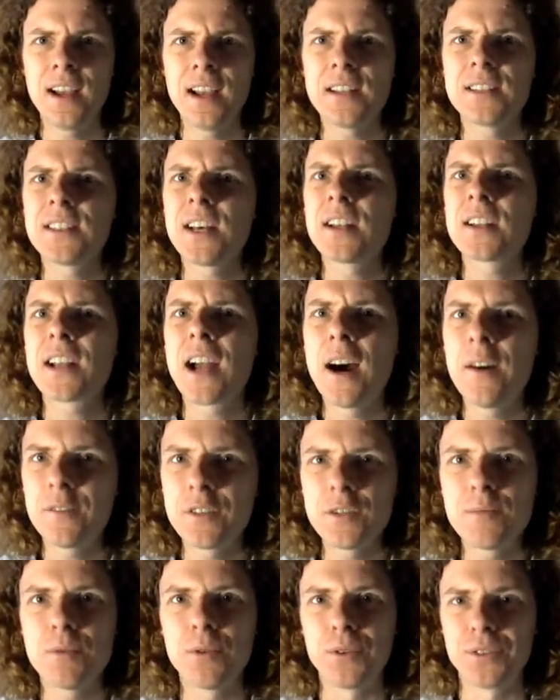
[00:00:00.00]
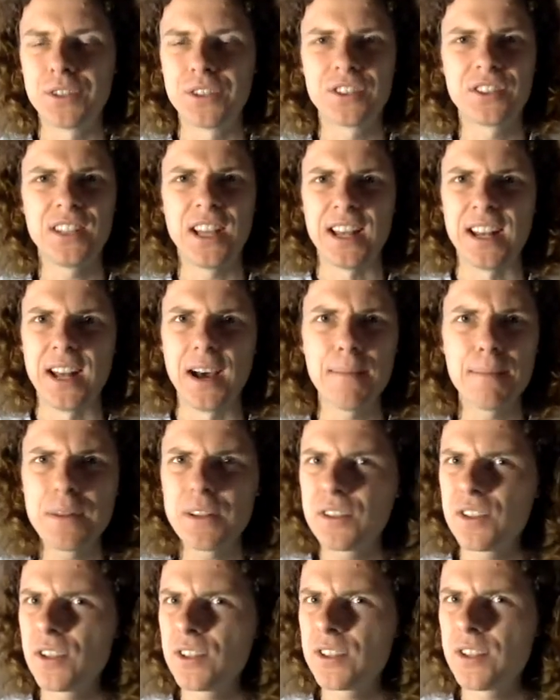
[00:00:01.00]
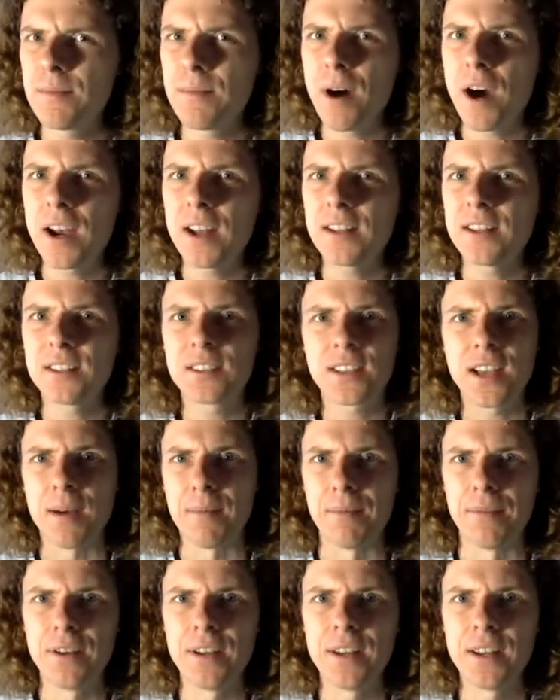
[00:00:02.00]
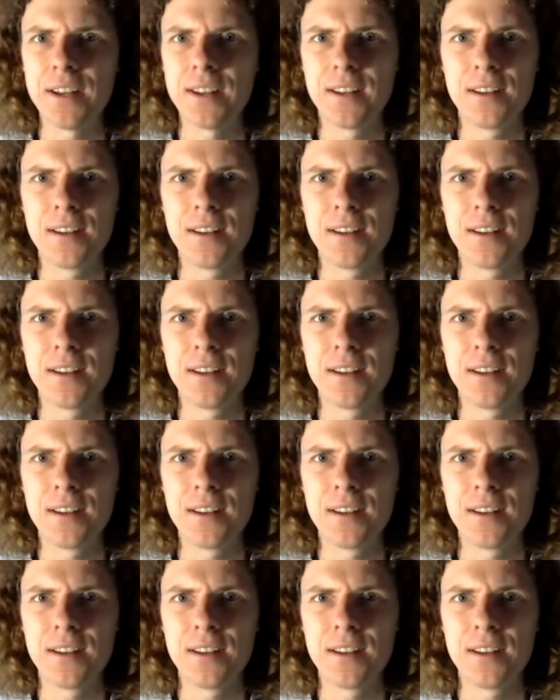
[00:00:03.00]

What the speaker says: It's uncomfortable to stand up. It's just a minor discomfort.